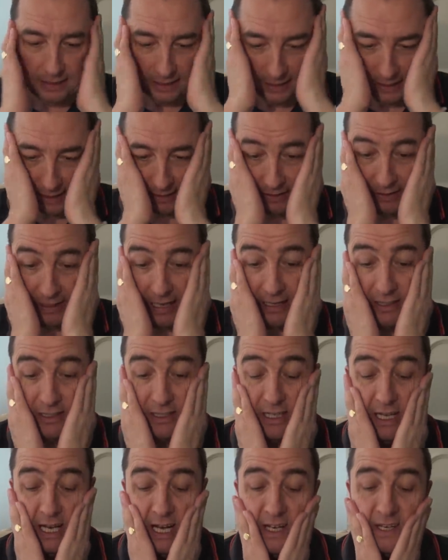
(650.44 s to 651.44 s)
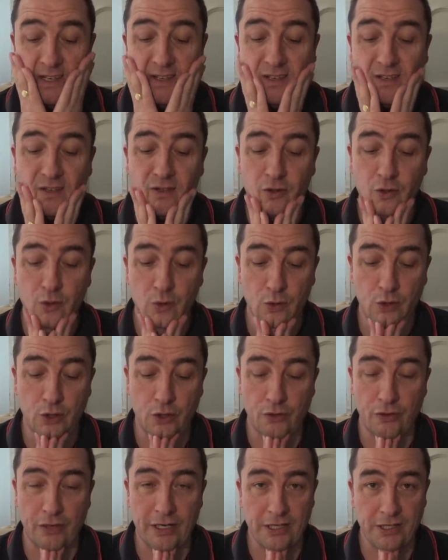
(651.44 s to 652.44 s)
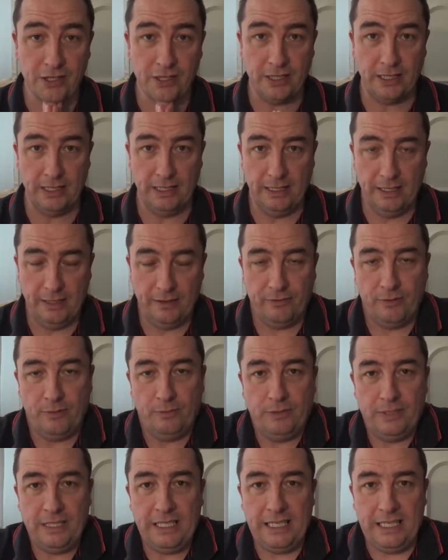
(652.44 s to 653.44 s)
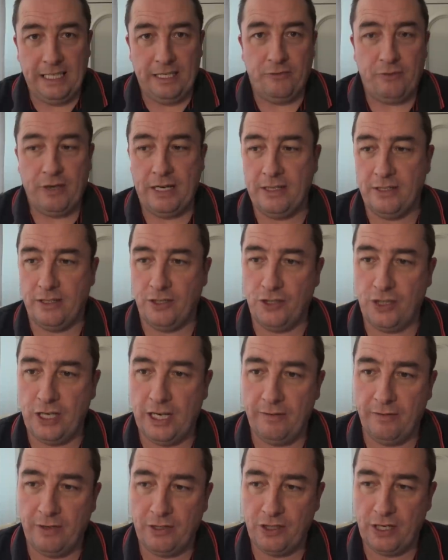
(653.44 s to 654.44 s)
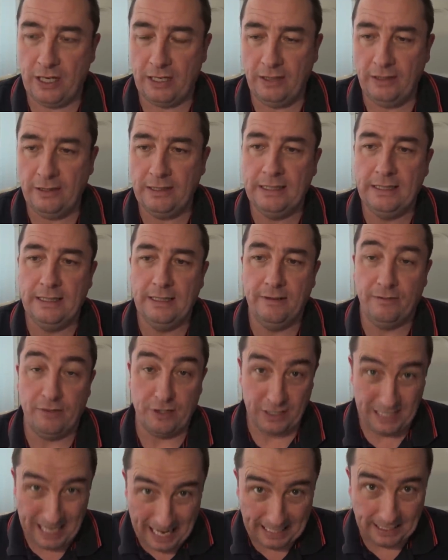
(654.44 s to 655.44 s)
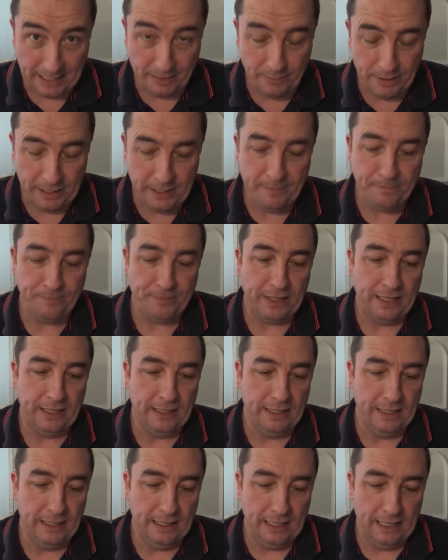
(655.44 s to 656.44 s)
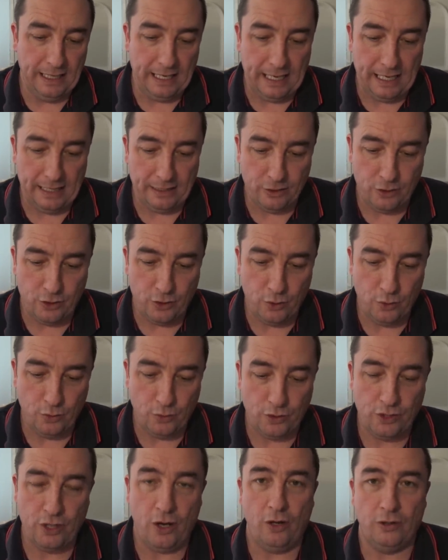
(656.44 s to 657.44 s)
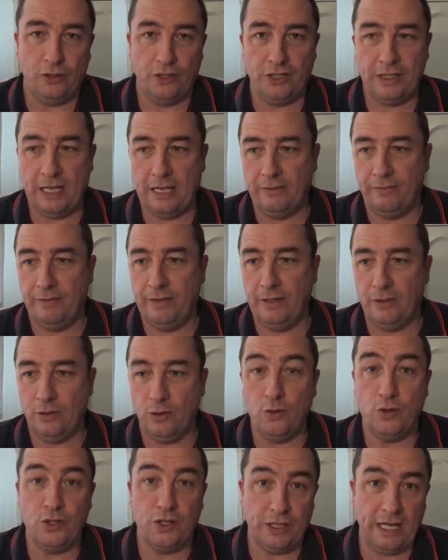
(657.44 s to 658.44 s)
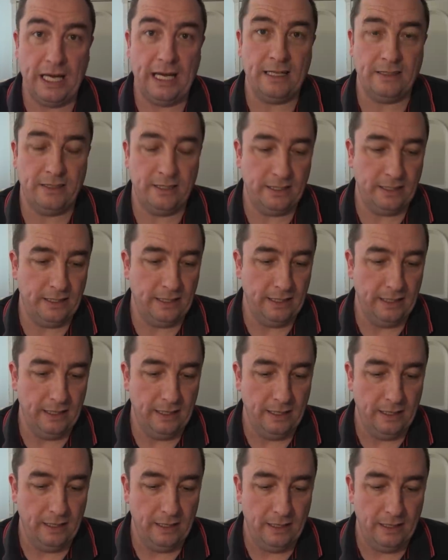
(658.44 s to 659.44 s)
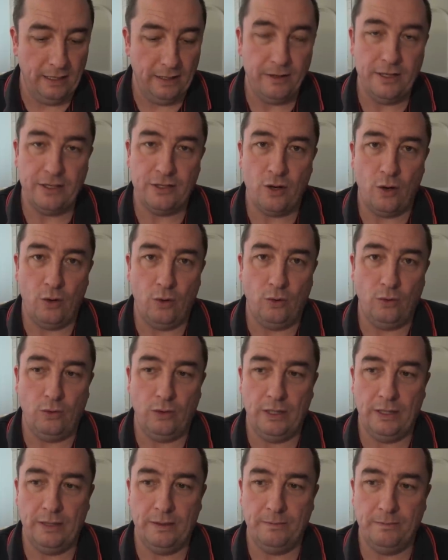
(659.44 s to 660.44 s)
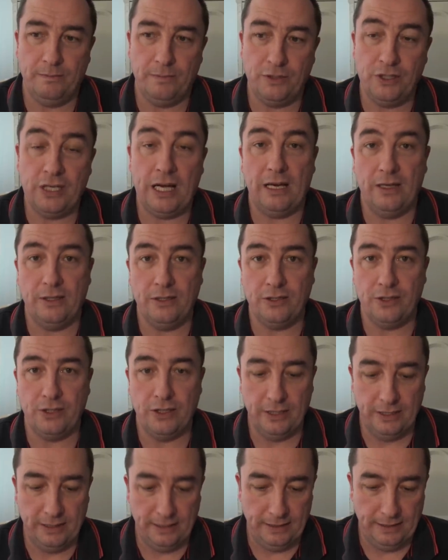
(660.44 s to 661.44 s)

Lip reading: And thanks again to Chris from DE Razor Shaving Channel for tagging me. And to Todd Stanfield, who started this whole challenge.